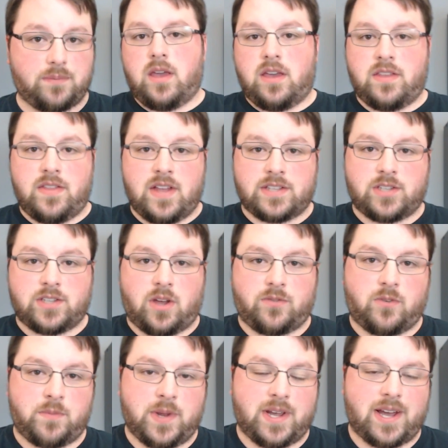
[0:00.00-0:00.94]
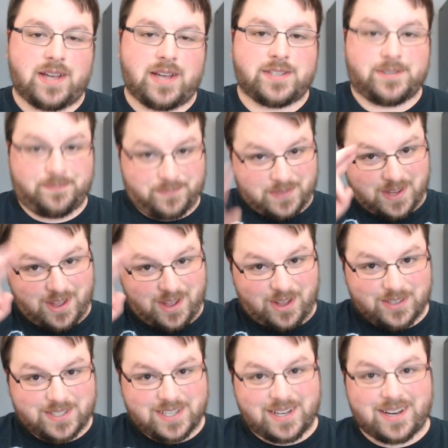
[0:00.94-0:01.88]
And then that's all for me guys. I'll
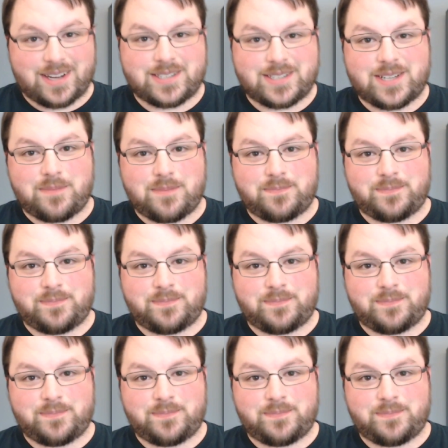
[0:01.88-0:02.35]
see you next time.